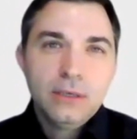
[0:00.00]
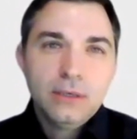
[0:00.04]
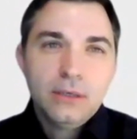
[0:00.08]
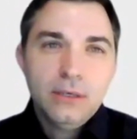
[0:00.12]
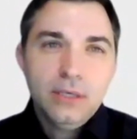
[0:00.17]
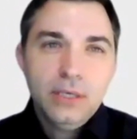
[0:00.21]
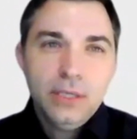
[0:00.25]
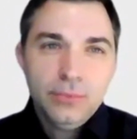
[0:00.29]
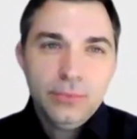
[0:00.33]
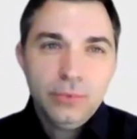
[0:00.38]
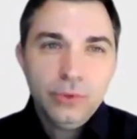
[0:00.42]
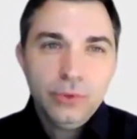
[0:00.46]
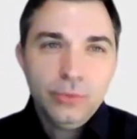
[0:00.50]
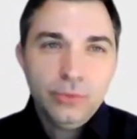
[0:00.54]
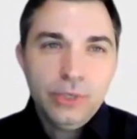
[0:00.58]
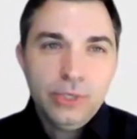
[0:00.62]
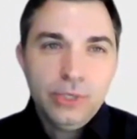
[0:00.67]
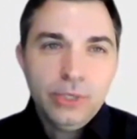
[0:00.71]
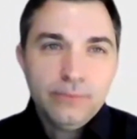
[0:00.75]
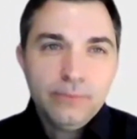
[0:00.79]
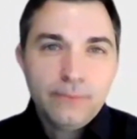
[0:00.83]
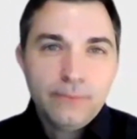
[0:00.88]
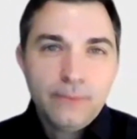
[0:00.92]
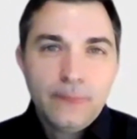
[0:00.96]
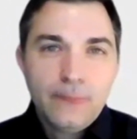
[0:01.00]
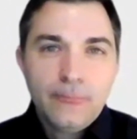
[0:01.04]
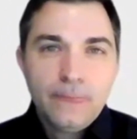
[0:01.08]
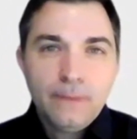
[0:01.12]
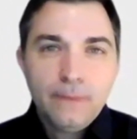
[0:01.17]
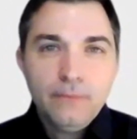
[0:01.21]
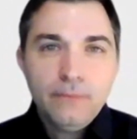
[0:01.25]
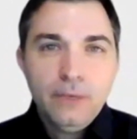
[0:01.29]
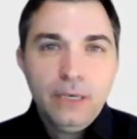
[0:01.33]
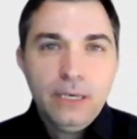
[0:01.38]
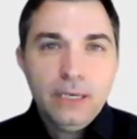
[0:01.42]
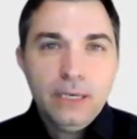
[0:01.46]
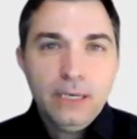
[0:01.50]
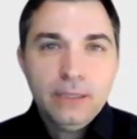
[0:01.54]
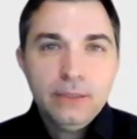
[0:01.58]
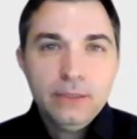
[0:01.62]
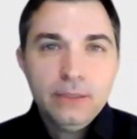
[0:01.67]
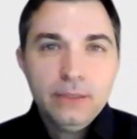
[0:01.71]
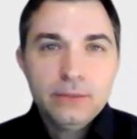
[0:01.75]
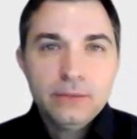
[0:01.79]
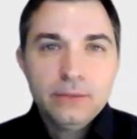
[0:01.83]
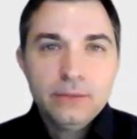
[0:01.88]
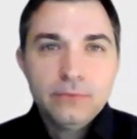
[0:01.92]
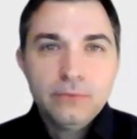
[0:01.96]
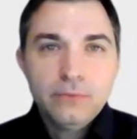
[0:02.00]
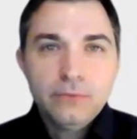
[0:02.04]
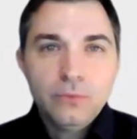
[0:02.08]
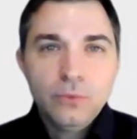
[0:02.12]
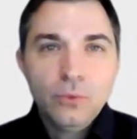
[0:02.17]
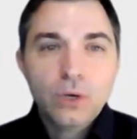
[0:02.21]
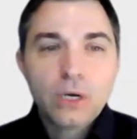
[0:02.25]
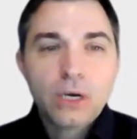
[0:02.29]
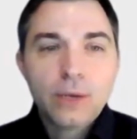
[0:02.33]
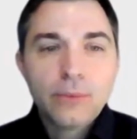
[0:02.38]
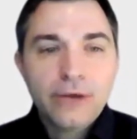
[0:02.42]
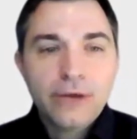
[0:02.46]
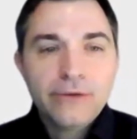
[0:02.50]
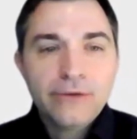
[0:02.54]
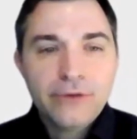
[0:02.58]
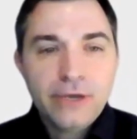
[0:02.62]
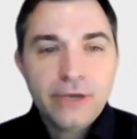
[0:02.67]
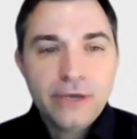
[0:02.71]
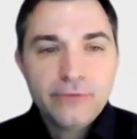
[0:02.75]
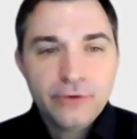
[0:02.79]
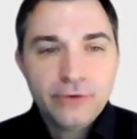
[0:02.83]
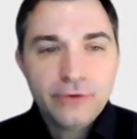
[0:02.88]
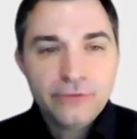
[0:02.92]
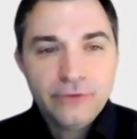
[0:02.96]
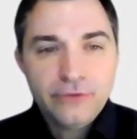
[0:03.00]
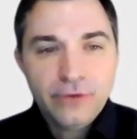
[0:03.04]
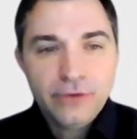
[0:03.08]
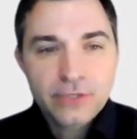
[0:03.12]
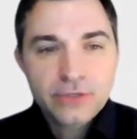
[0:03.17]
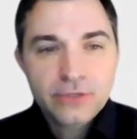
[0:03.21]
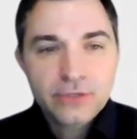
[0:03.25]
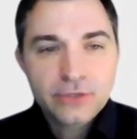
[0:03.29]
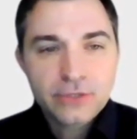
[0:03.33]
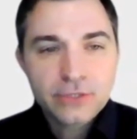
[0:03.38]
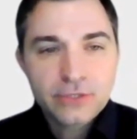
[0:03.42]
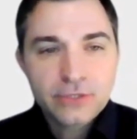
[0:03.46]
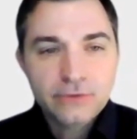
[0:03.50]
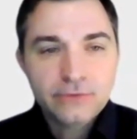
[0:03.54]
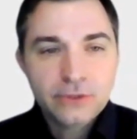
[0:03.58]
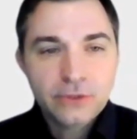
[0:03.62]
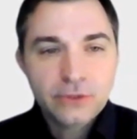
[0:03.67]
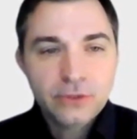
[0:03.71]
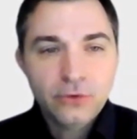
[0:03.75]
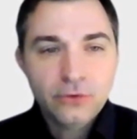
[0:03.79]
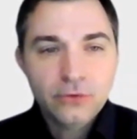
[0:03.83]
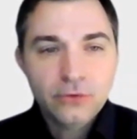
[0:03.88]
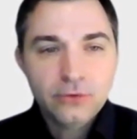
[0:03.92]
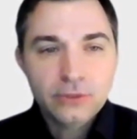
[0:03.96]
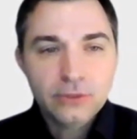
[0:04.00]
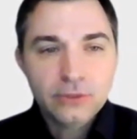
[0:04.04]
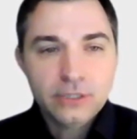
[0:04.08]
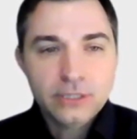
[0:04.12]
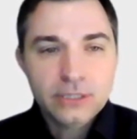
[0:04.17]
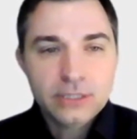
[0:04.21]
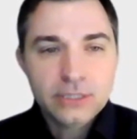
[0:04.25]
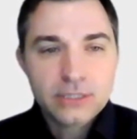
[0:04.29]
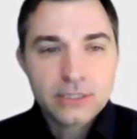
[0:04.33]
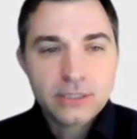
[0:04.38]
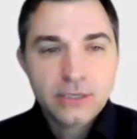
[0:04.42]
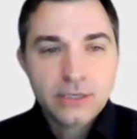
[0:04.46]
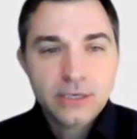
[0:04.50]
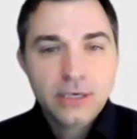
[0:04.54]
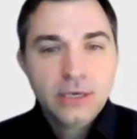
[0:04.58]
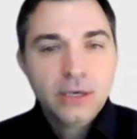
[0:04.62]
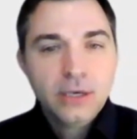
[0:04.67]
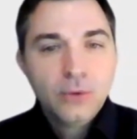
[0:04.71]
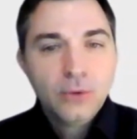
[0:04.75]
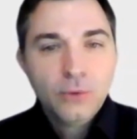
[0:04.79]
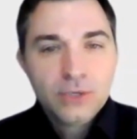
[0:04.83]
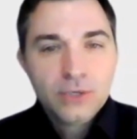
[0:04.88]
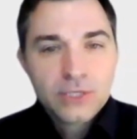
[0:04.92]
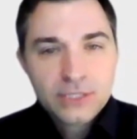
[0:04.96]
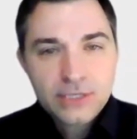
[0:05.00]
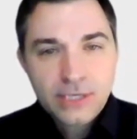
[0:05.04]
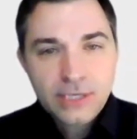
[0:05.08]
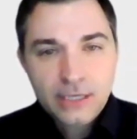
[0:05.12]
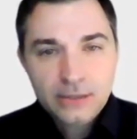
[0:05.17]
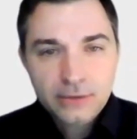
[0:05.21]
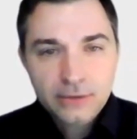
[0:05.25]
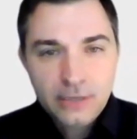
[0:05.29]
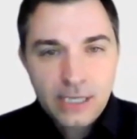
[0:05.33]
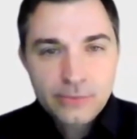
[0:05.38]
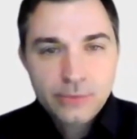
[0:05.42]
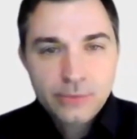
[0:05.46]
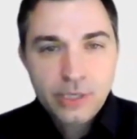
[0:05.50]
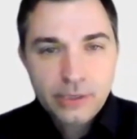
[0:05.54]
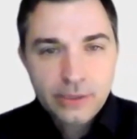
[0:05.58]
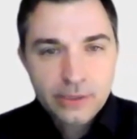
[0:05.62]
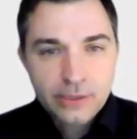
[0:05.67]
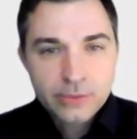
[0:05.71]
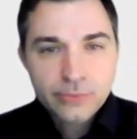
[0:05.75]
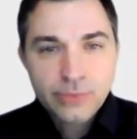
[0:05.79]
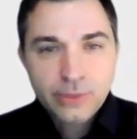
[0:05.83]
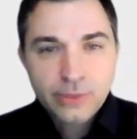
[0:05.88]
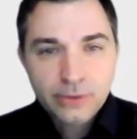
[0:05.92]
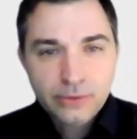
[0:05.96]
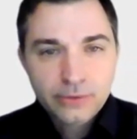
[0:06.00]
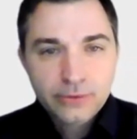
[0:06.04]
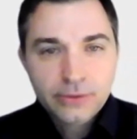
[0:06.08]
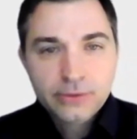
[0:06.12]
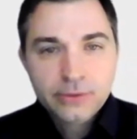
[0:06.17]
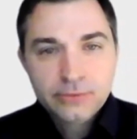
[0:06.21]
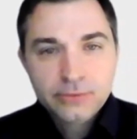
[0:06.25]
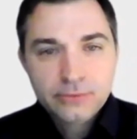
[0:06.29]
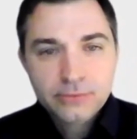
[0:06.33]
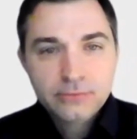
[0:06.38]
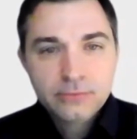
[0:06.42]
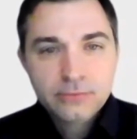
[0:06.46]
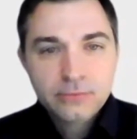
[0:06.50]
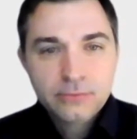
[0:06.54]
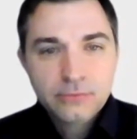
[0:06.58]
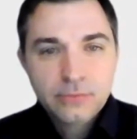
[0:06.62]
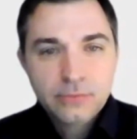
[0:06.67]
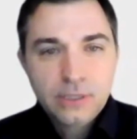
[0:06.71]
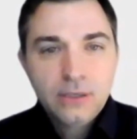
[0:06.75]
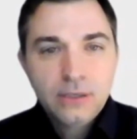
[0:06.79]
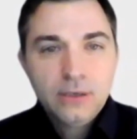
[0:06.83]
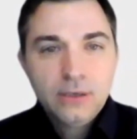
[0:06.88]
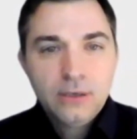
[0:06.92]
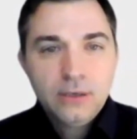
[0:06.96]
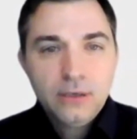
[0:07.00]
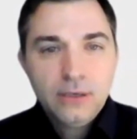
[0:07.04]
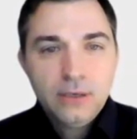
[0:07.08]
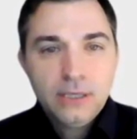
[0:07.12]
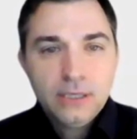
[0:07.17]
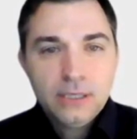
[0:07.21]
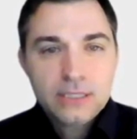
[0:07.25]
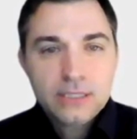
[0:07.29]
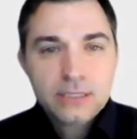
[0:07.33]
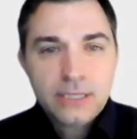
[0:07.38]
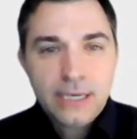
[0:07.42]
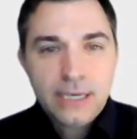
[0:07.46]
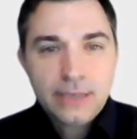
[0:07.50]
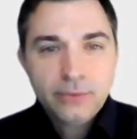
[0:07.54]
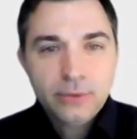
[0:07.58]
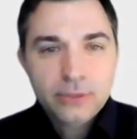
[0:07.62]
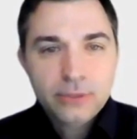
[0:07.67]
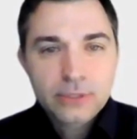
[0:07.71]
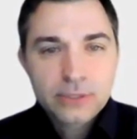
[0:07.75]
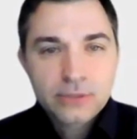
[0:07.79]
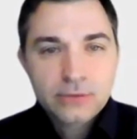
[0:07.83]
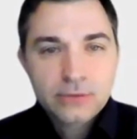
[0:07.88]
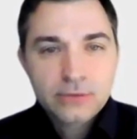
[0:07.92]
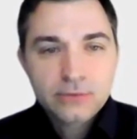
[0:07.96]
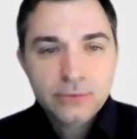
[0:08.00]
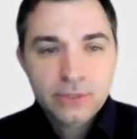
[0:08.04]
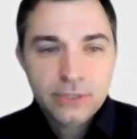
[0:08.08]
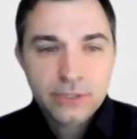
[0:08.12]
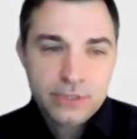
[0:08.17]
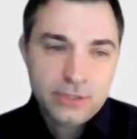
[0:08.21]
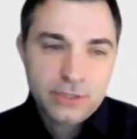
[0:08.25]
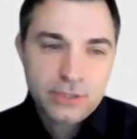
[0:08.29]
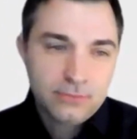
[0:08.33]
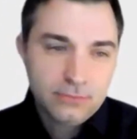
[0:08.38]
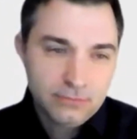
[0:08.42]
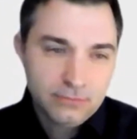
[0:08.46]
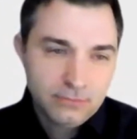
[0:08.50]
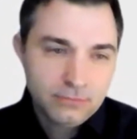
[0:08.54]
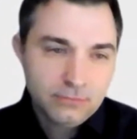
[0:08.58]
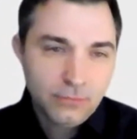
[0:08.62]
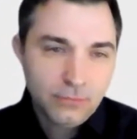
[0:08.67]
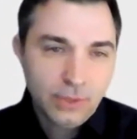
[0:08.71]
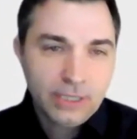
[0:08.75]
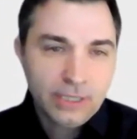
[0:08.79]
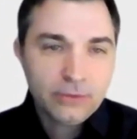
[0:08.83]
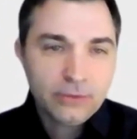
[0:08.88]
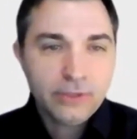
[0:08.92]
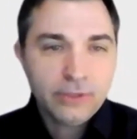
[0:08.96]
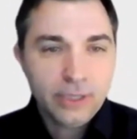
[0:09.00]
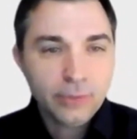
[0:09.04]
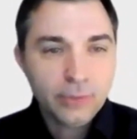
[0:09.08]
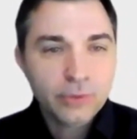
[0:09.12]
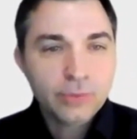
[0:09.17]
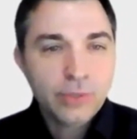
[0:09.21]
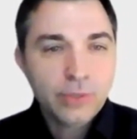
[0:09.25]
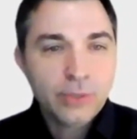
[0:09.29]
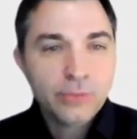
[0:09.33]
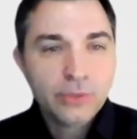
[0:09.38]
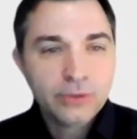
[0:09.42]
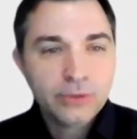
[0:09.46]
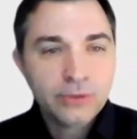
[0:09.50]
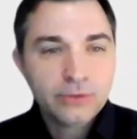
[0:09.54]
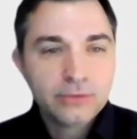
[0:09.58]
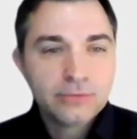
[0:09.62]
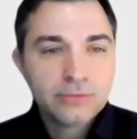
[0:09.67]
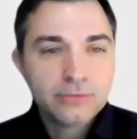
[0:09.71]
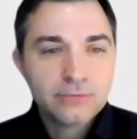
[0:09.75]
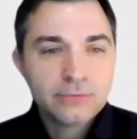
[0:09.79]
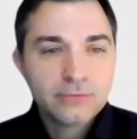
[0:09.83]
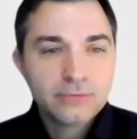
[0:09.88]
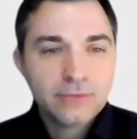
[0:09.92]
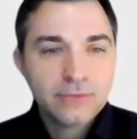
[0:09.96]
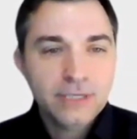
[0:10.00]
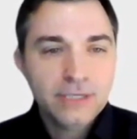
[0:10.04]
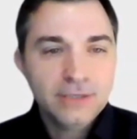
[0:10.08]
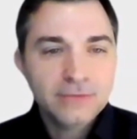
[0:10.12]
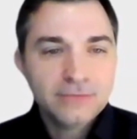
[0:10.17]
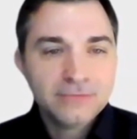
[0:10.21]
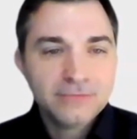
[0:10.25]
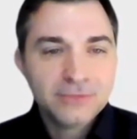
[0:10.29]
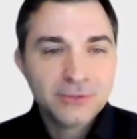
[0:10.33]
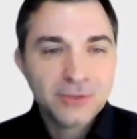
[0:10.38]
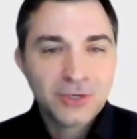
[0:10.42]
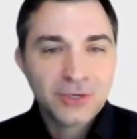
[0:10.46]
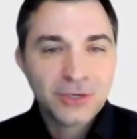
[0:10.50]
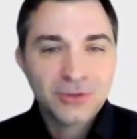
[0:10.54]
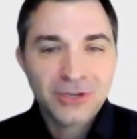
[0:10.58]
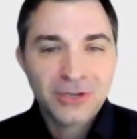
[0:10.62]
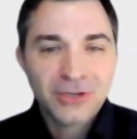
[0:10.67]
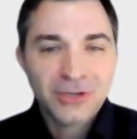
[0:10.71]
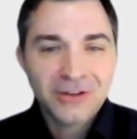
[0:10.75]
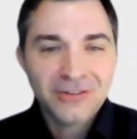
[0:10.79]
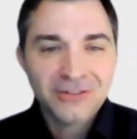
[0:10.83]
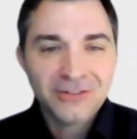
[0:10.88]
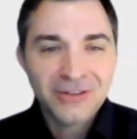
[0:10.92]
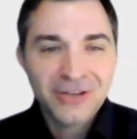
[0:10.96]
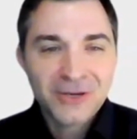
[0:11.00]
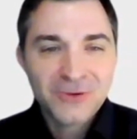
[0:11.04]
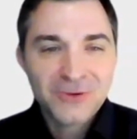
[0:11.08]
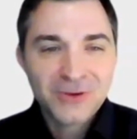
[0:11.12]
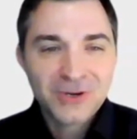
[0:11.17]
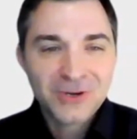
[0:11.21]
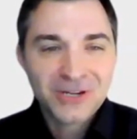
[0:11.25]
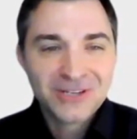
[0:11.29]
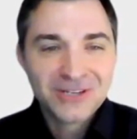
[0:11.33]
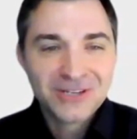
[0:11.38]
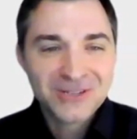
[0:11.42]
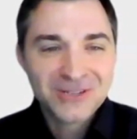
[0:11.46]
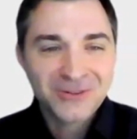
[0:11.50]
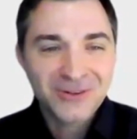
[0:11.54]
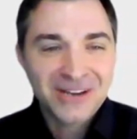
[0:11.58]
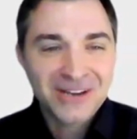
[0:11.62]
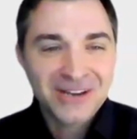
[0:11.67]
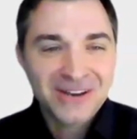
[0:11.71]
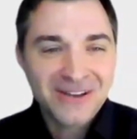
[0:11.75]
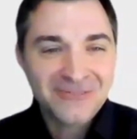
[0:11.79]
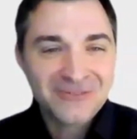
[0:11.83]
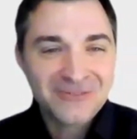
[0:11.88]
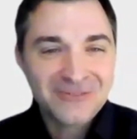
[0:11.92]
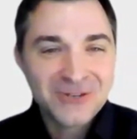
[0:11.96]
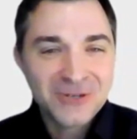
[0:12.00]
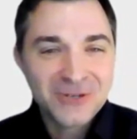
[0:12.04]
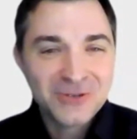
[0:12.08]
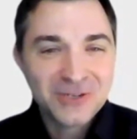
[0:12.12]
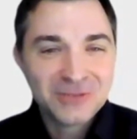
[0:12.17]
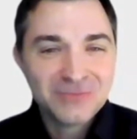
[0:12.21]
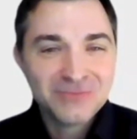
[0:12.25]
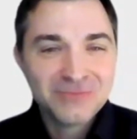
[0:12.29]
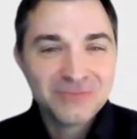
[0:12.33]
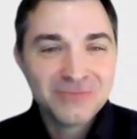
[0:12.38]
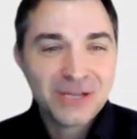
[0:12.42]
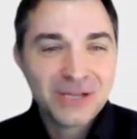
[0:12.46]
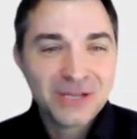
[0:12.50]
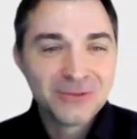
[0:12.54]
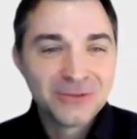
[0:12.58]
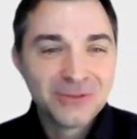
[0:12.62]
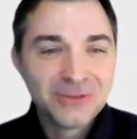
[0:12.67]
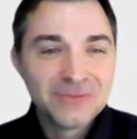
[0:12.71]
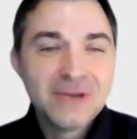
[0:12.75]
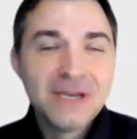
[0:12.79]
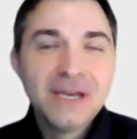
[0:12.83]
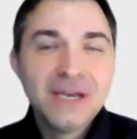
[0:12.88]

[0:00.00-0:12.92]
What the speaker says: Bluebeam. And one of my favorite features of Togle is once that library is built and established, which Michael helped me build, he took a lot of the legwork, so I didn't have to do it manually.